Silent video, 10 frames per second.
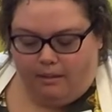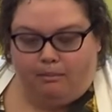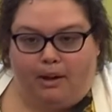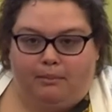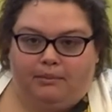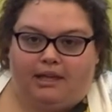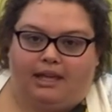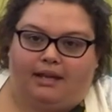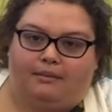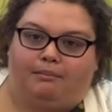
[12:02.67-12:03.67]

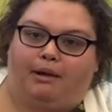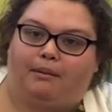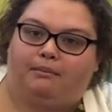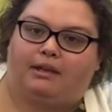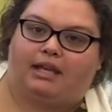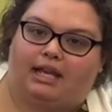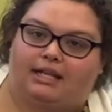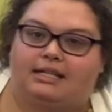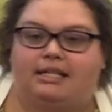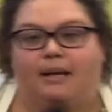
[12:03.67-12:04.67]
Pumpkin,
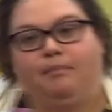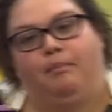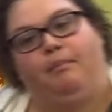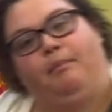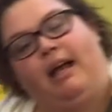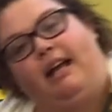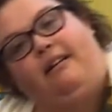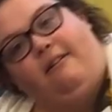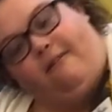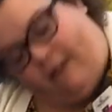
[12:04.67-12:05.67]
pumpkin, tip
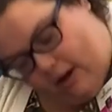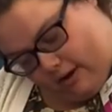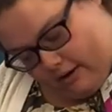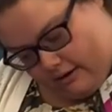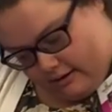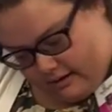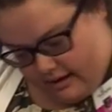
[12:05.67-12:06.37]
and fall.